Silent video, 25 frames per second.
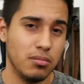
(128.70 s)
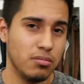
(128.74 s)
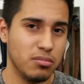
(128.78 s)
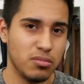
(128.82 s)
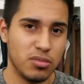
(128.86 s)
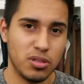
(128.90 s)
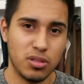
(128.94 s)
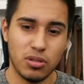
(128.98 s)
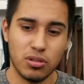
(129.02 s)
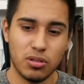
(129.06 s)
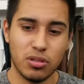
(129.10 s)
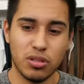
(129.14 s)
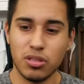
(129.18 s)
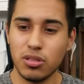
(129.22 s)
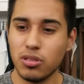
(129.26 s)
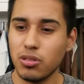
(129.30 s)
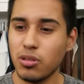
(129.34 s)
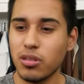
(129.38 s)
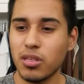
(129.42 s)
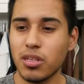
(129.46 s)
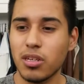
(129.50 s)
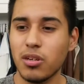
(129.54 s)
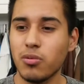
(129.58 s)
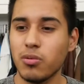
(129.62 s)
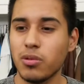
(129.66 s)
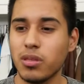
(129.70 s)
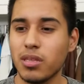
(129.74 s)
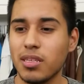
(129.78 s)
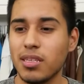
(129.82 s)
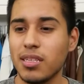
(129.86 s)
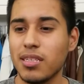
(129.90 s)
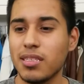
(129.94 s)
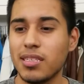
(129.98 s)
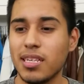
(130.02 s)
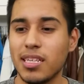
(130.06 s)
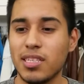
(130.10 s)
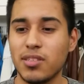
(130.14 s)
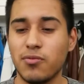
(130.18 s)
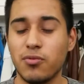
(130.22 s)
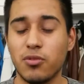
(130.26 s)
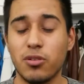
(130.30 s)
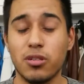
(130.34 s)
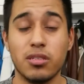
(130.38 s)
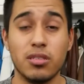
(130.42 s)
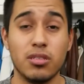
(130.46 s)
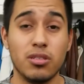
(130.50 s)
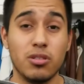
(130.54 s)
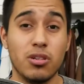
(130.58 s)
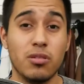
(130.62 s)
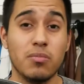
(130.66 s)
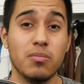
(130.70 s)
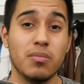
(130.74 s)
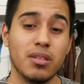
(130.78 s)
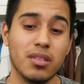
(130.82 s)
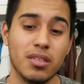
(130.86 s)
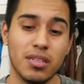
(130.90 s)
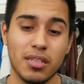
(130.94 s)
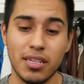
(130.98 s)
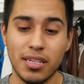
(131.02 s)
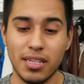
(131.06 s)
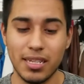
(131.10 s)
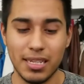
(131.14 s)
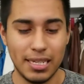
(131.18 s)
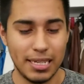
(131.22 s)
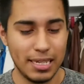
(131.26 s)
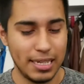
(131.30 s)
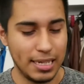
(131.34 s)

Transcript: you could totally go with this. As for its durability,